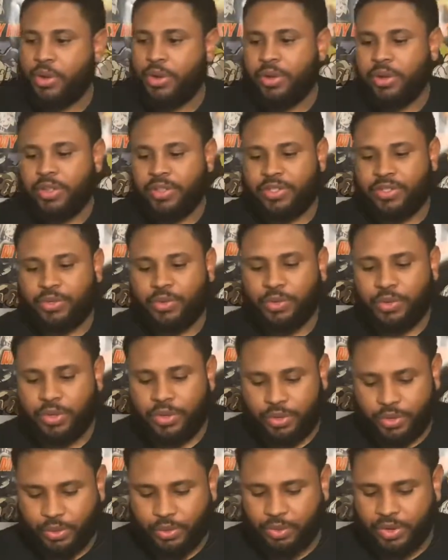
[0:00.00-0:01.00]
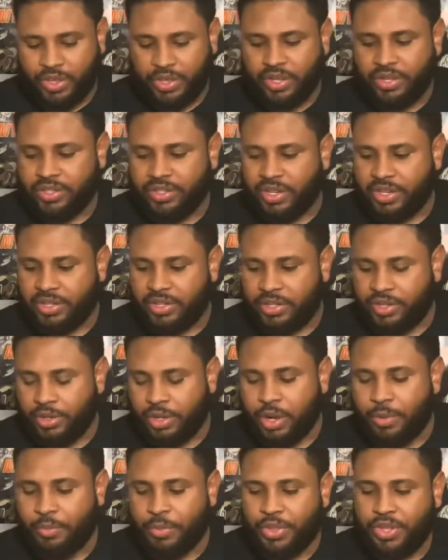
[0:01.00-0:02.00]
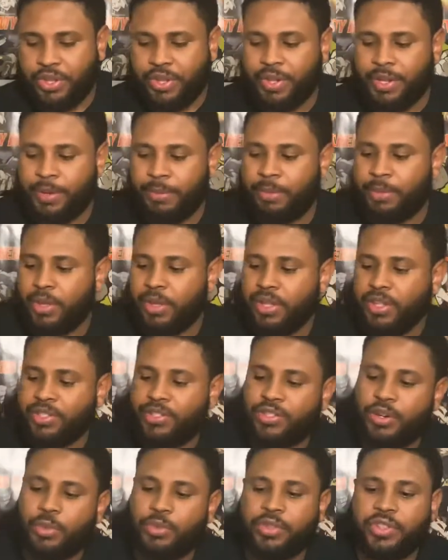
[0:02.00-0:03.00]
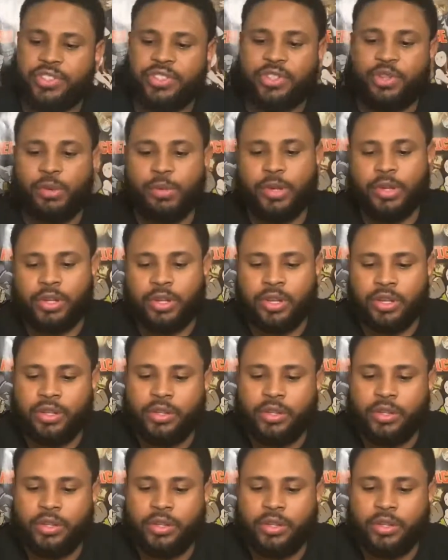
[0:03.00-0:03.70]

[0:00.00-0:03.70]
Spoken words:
Let's do the 3 things that did come with the game. Let's start with the steelbook.